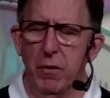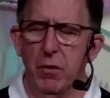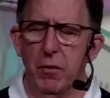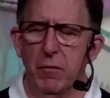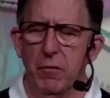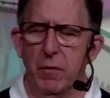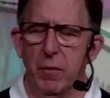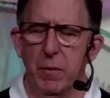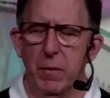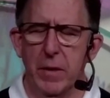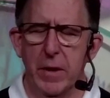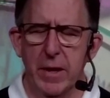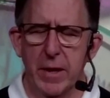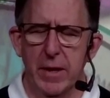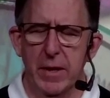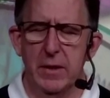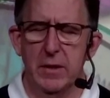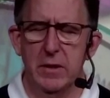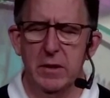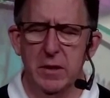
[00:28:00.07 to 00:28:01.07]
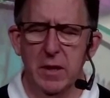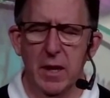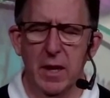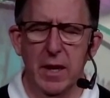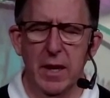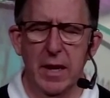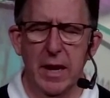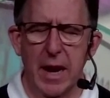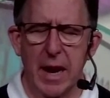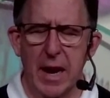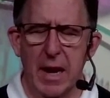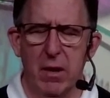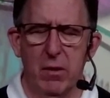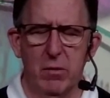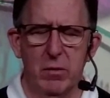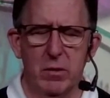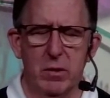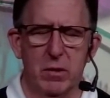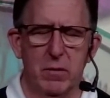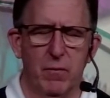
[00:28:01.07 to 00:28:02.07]
filled from the inside
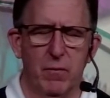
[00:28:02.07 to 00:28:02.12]
out.